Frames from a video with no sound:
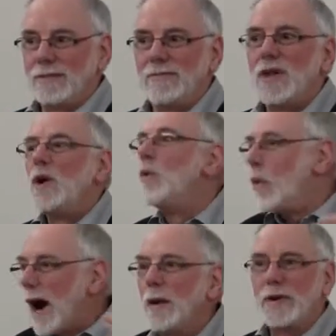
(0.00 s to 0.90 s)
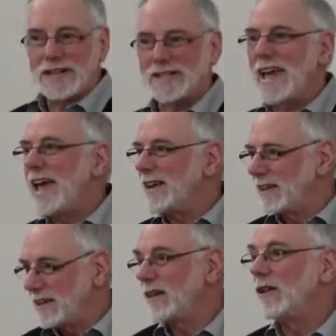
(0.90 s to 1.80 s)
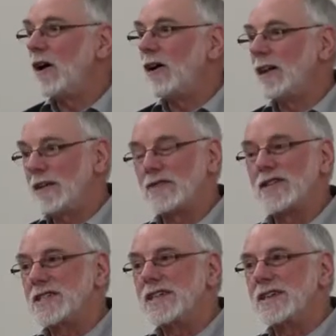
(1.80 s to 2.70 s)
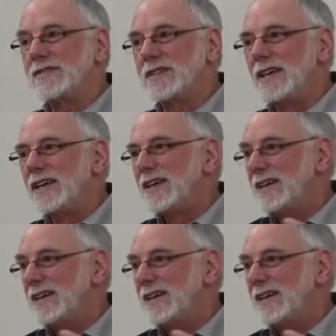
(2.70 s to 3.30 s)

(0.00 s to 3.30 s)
And why we stand until all have received